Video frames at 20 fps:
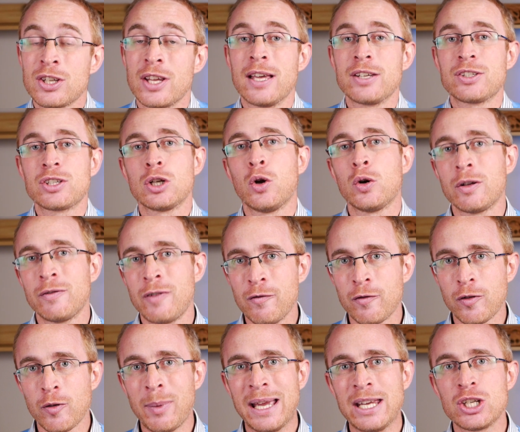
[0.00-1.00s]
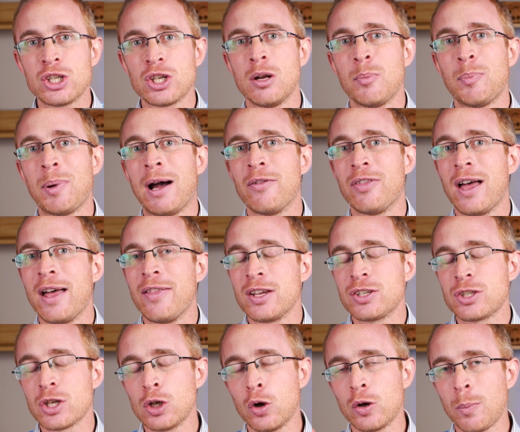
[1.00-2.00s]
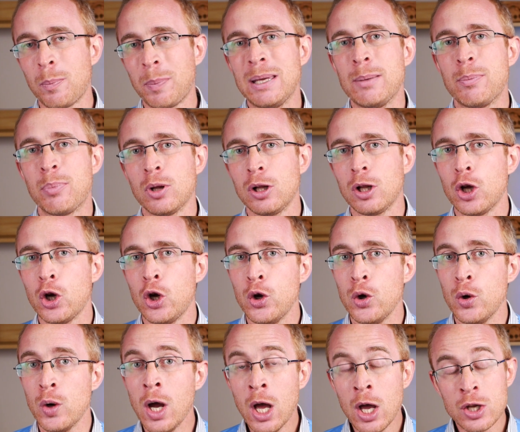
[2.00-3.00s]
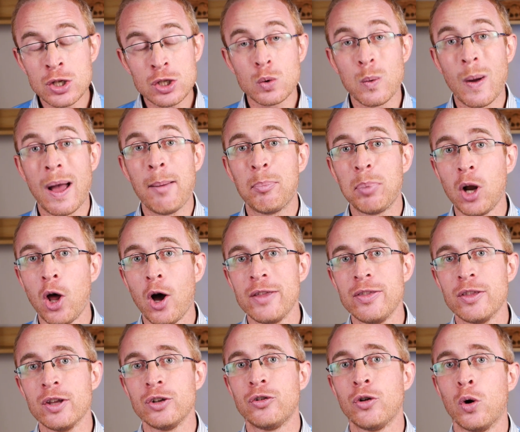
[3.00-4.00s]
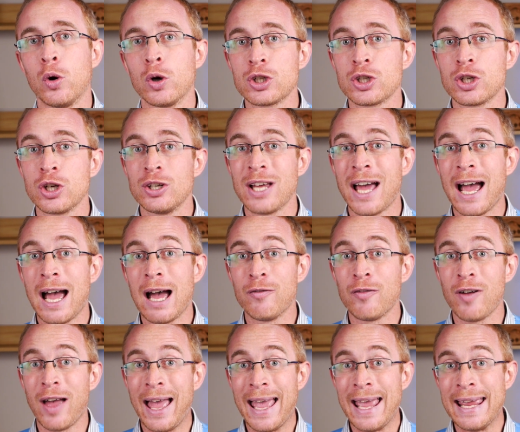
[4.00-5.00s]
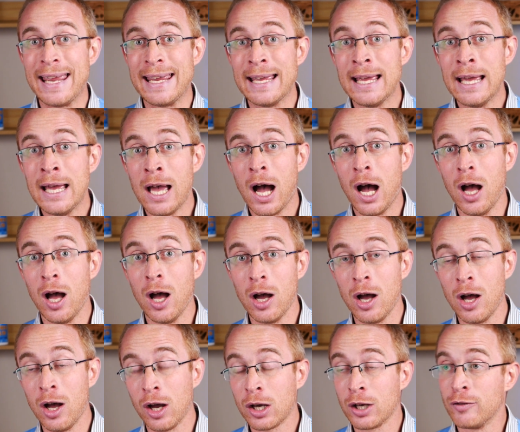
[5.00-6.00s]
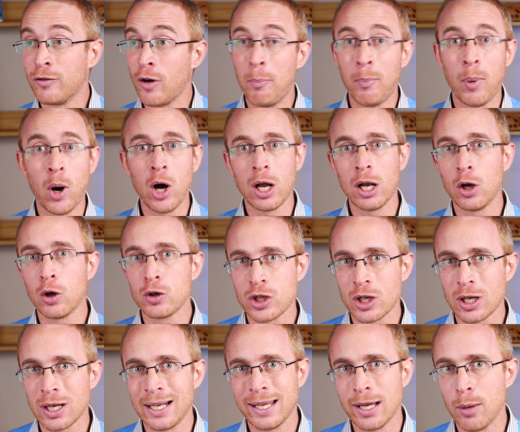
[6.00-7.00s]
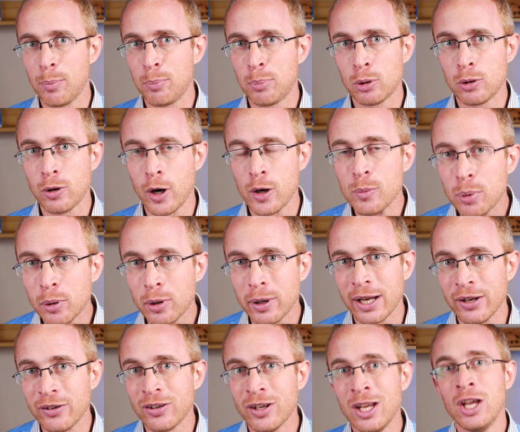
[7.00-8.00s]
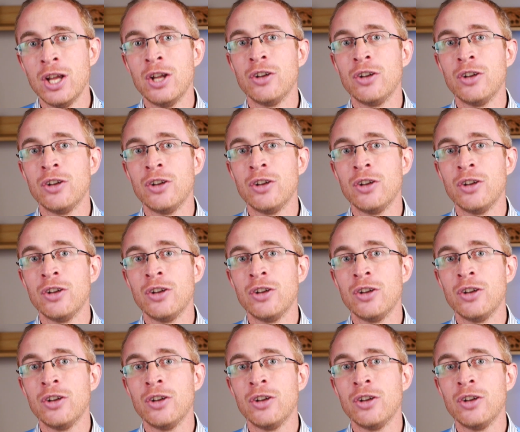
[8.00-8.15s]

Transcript: So there's a lot of information about that. There's a lot of people who swear blind that dogs should have a kind of a biologically appropriate